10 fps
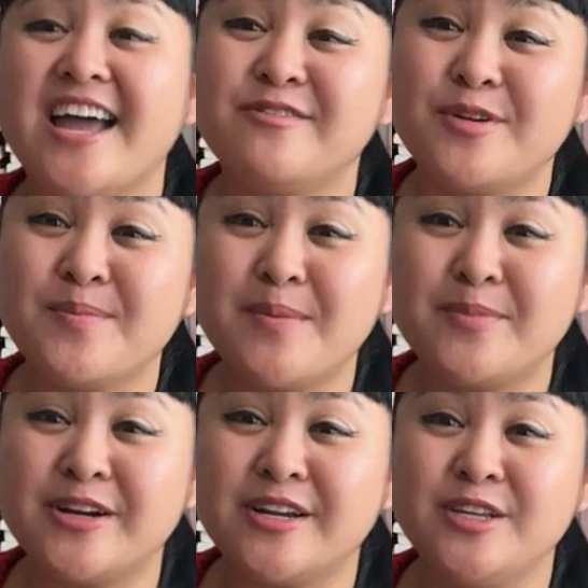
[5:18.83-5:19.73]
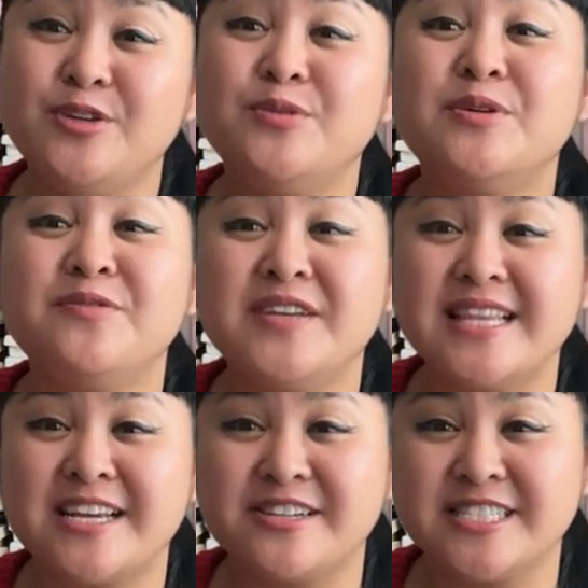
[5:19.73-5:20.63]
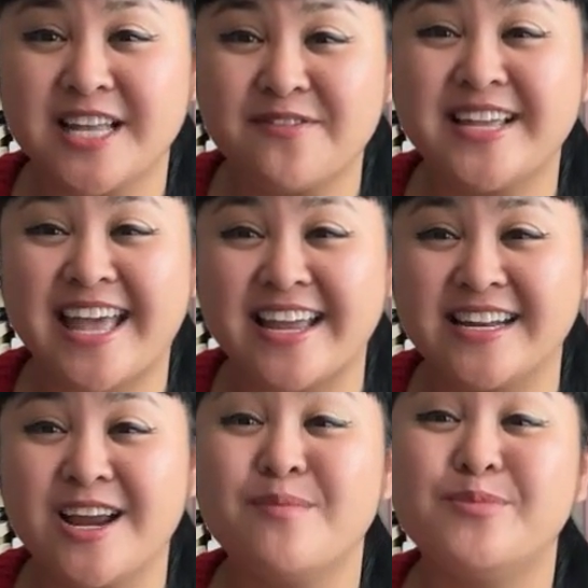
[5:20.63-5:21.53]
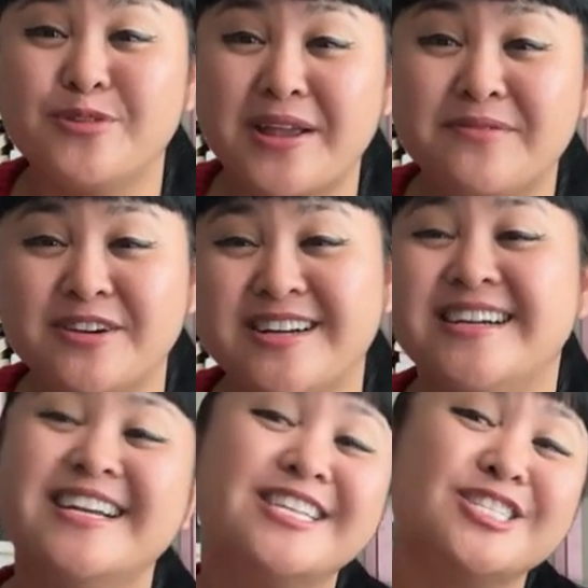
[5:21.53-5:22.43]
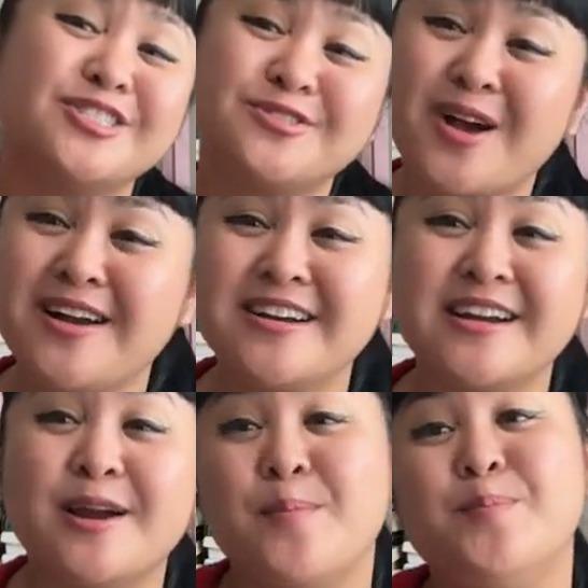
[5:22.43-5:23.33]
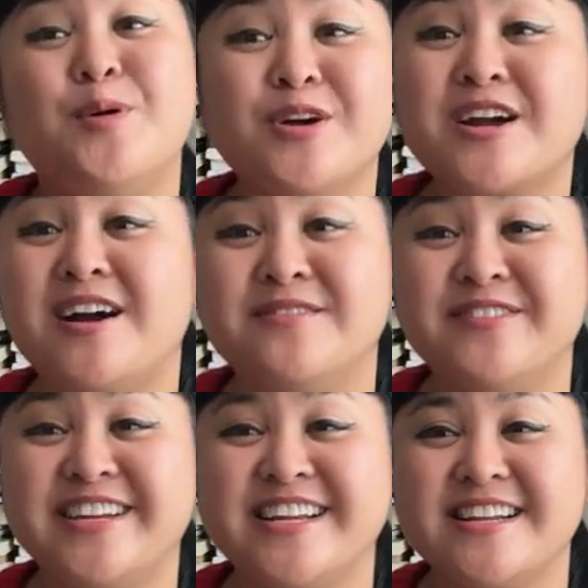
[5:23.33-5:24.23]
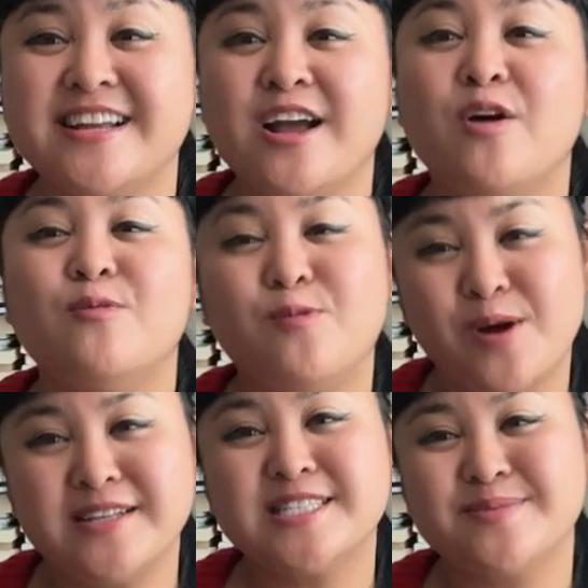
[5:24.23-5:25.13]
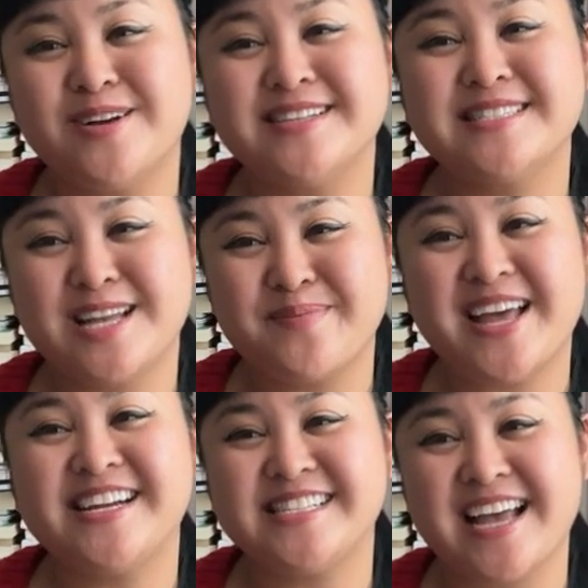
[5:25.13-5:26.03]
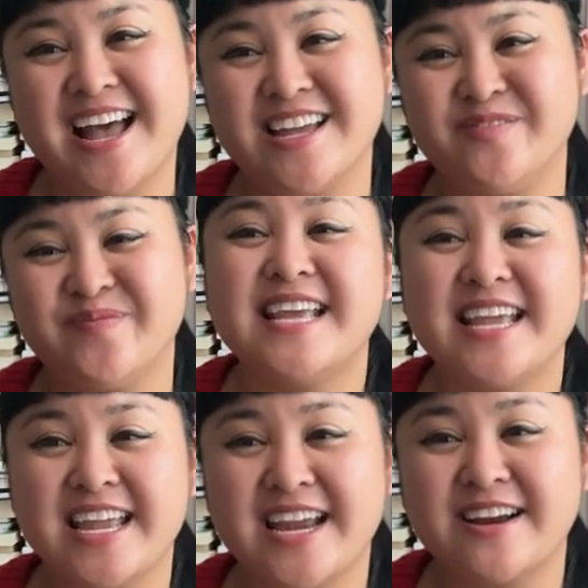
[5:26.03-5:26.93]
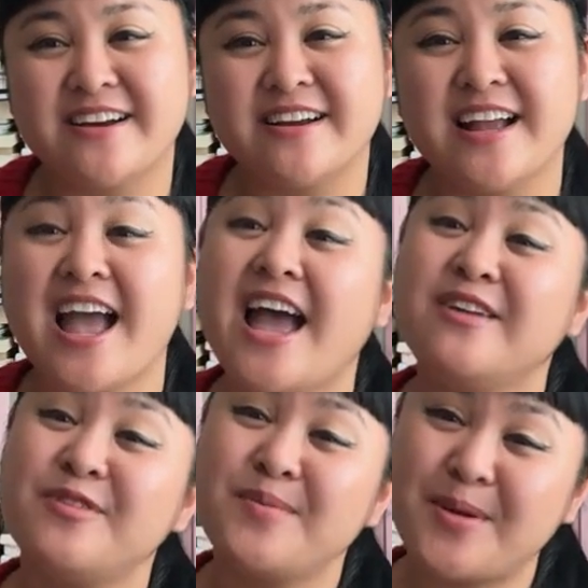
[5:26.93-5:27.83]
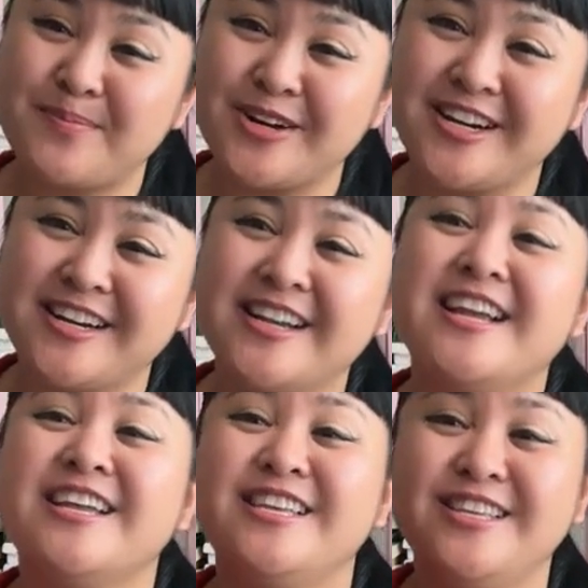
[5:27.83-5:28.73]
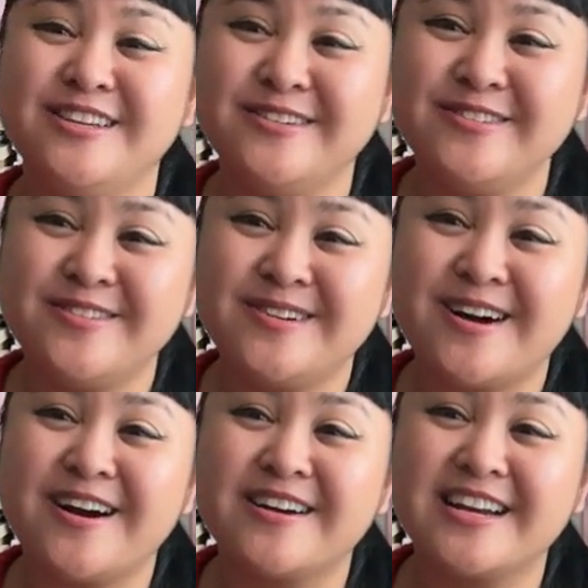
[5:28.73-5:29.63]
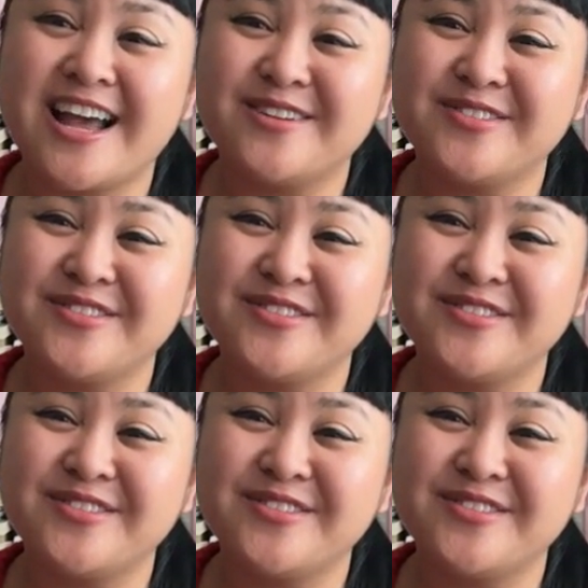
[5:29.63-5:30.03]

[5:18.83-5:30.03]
And remember, you will feel like yourself again, braver, stronger, more confident, one small step at a time. Take care, and remember, you are enough.